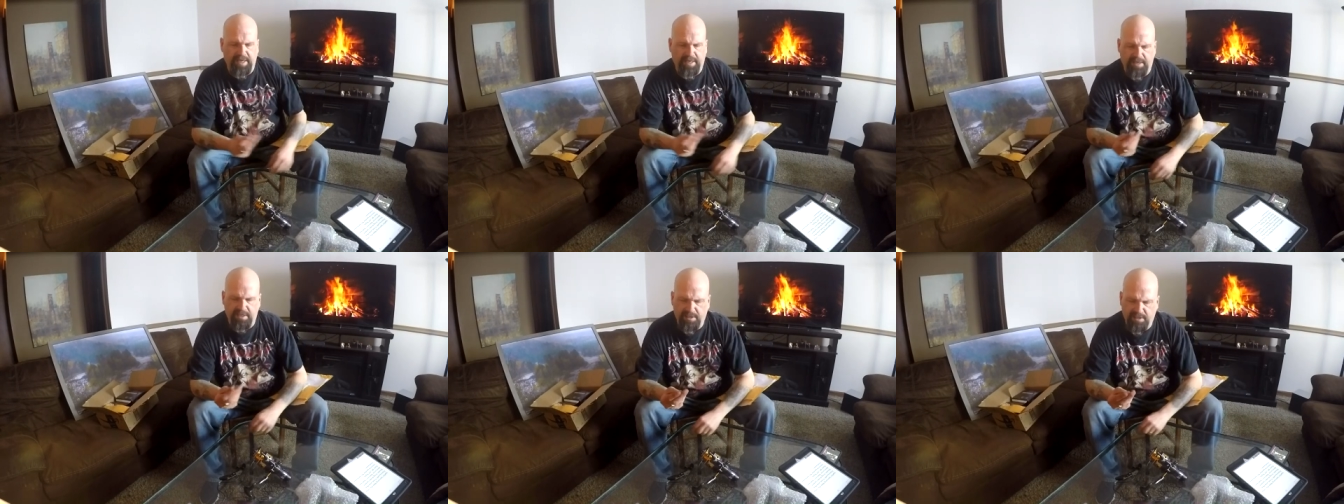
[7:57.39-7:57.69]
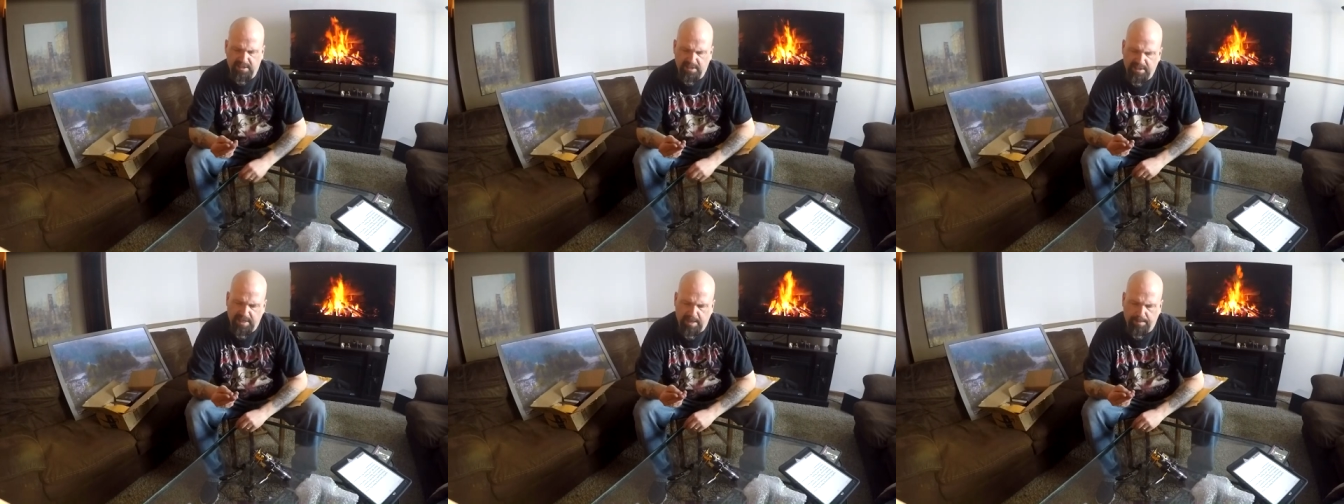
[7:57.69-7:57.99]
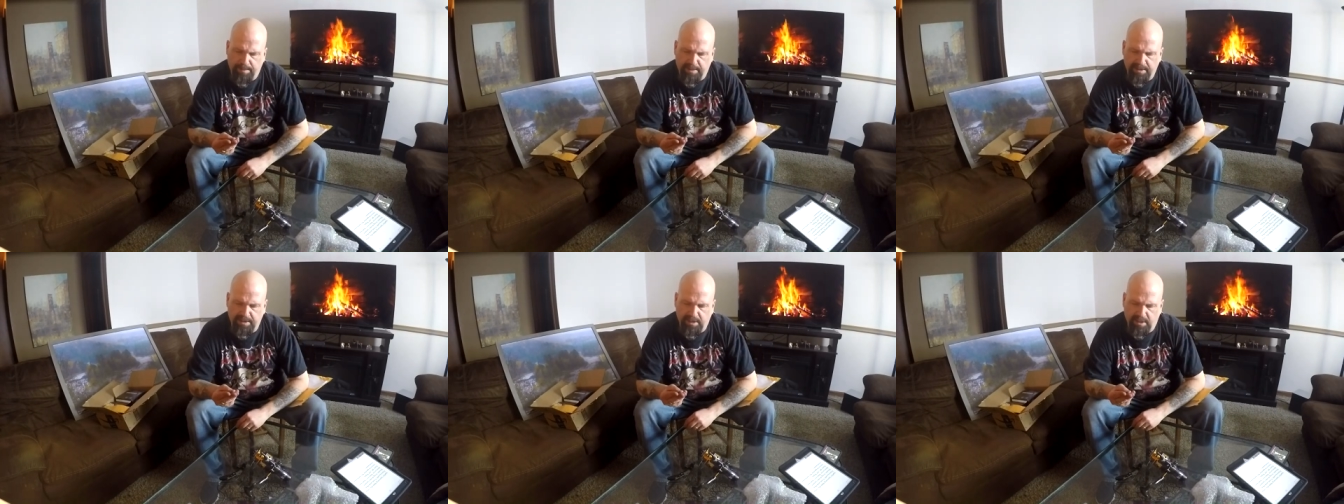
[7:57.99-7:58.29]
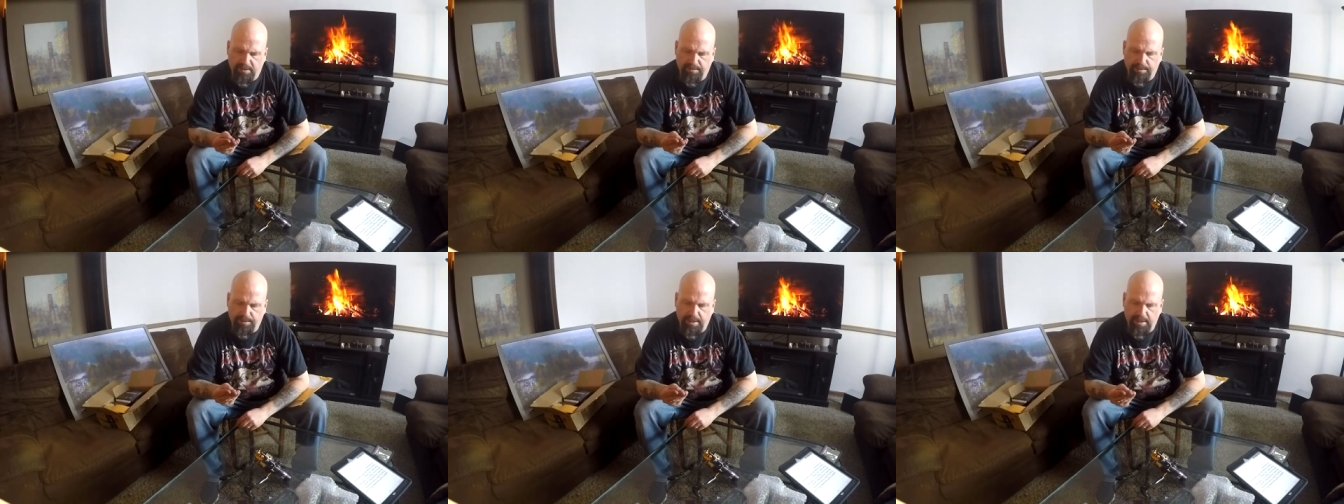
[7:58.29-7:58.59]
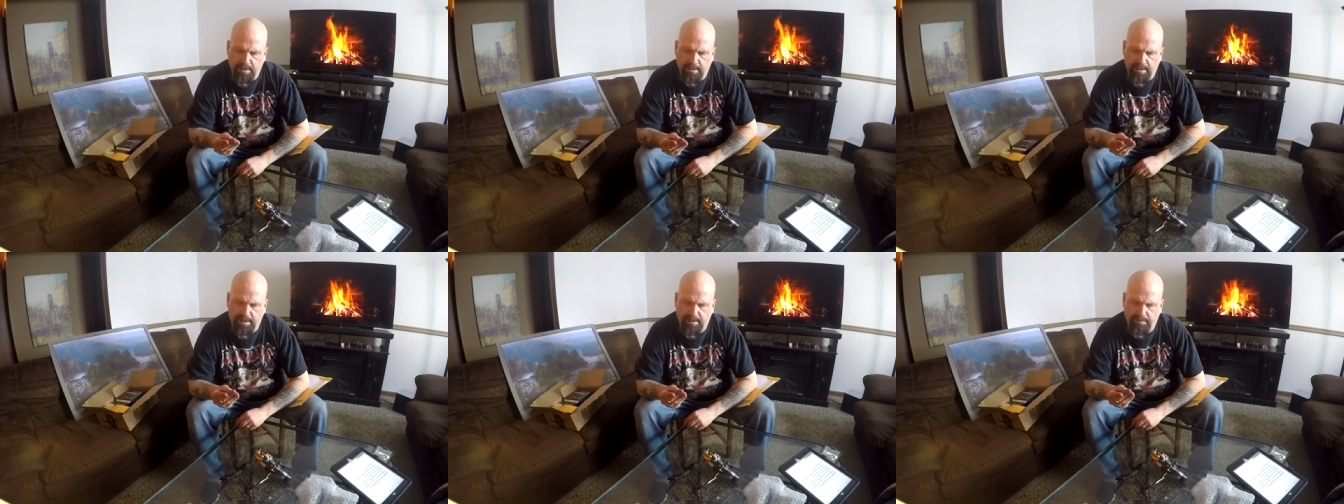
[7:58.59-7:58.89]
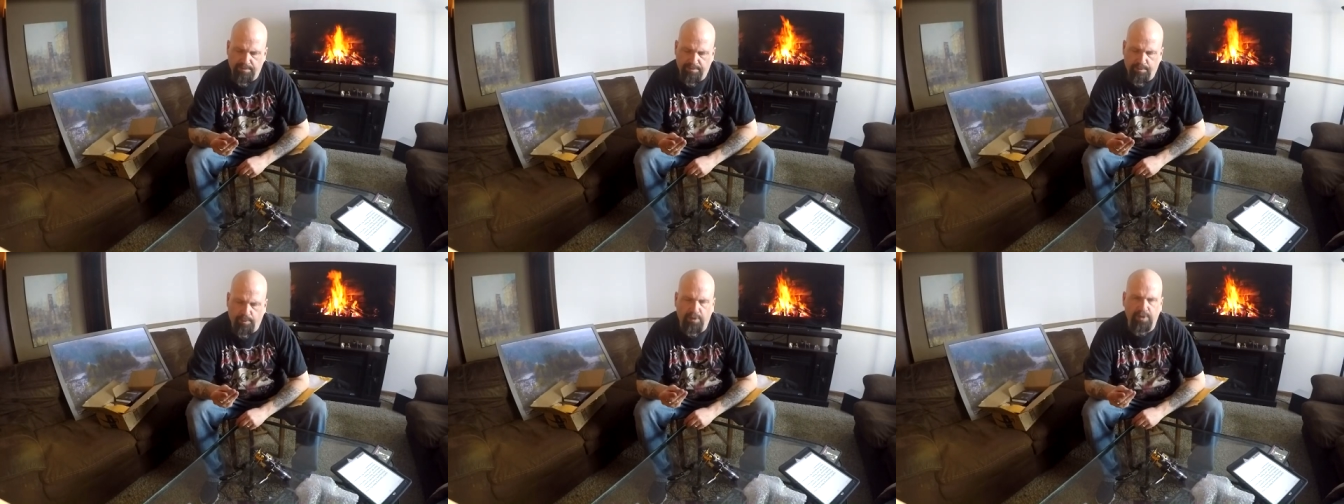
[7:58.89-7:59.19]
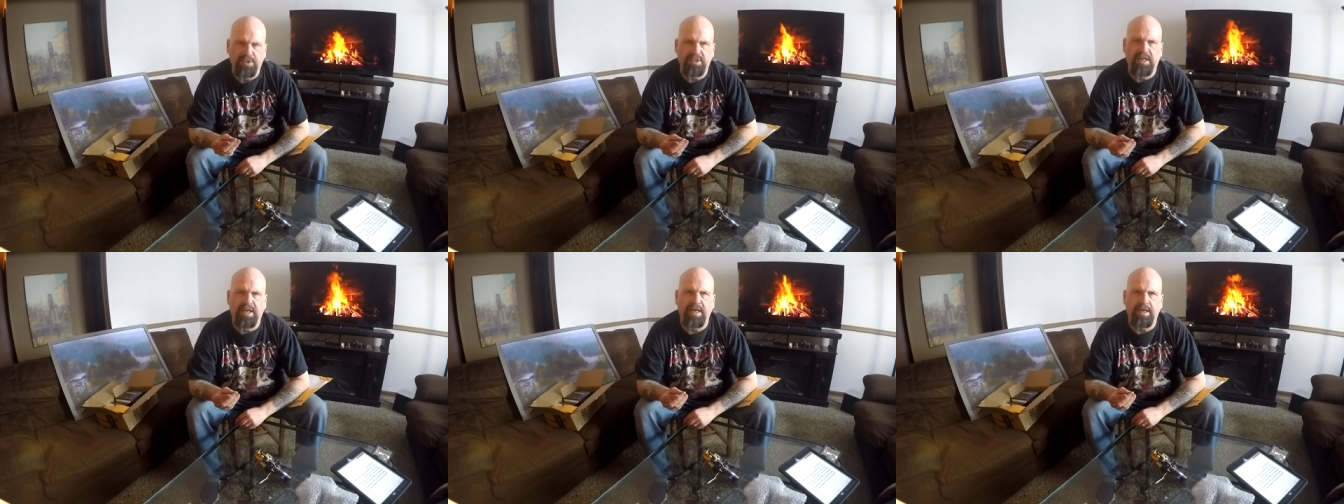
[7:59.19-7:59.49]
I just stabbed myself probably like four
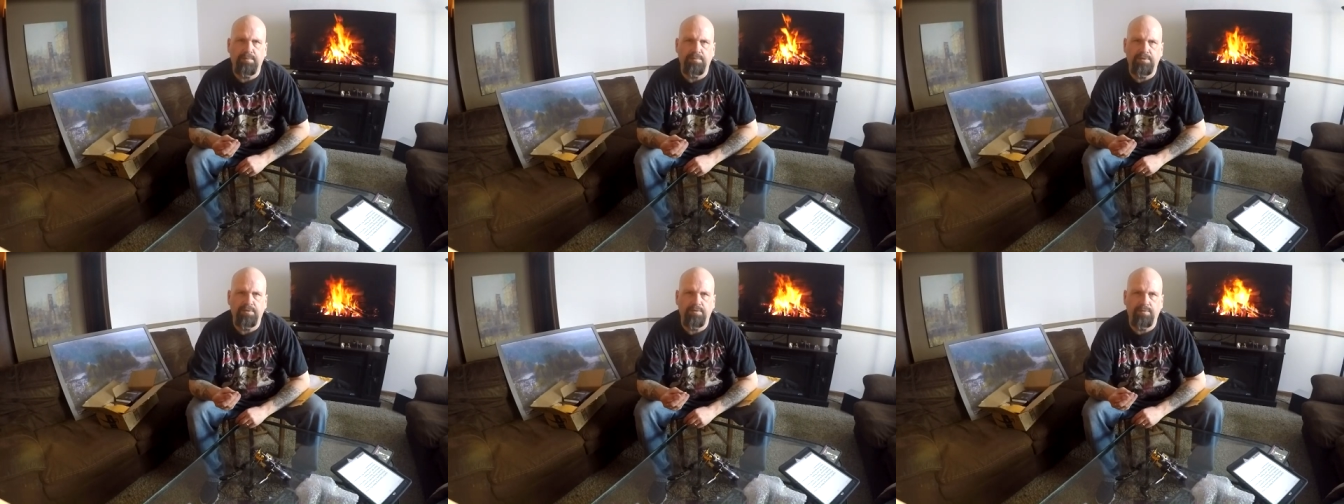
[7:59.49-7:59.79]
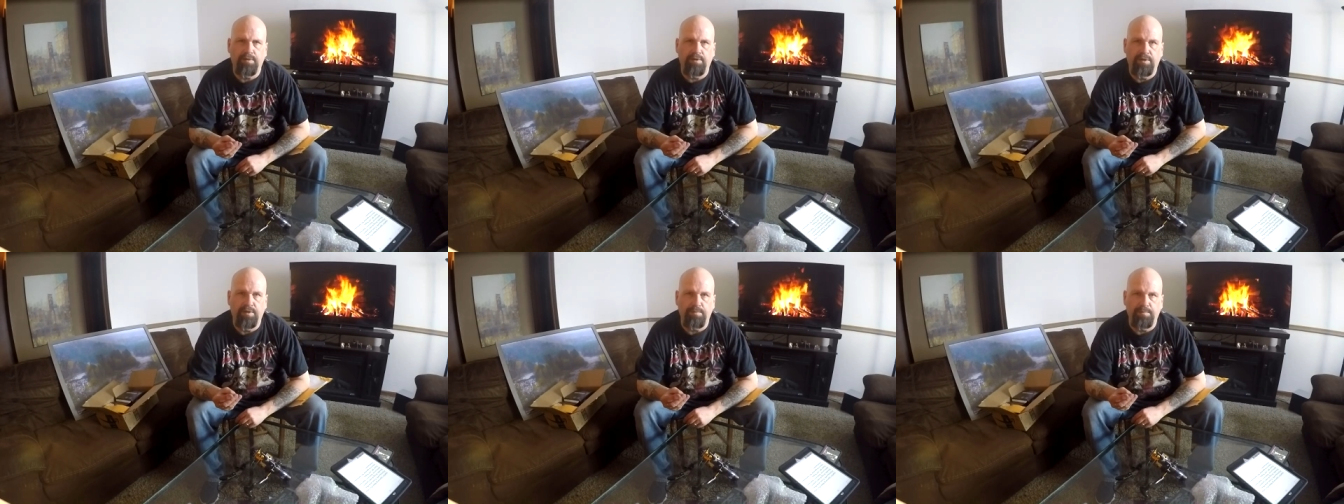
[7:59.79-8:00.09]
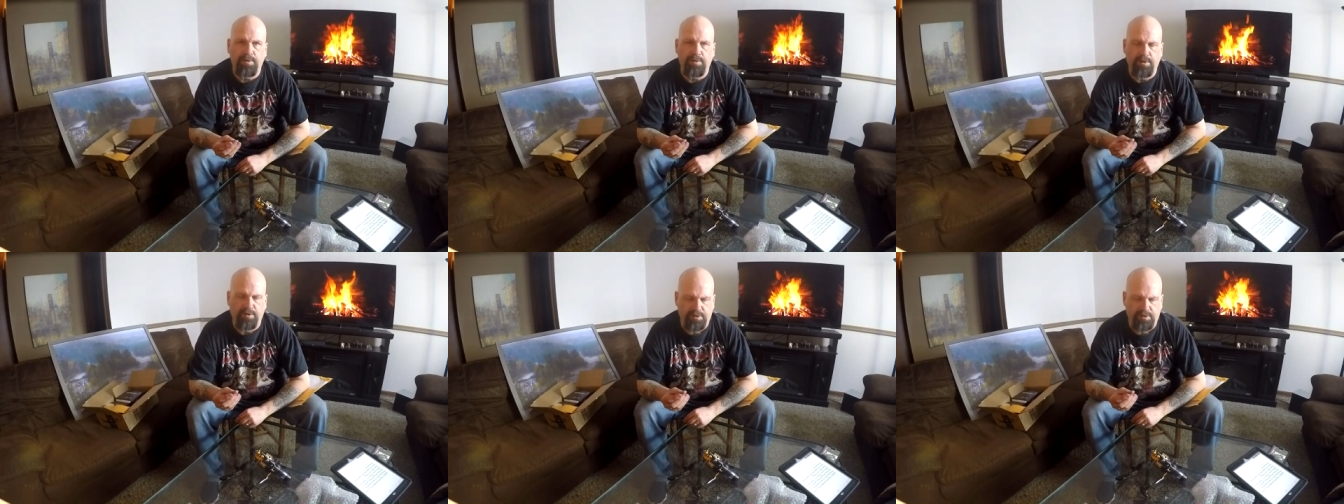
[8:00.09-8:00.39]
times with the hooks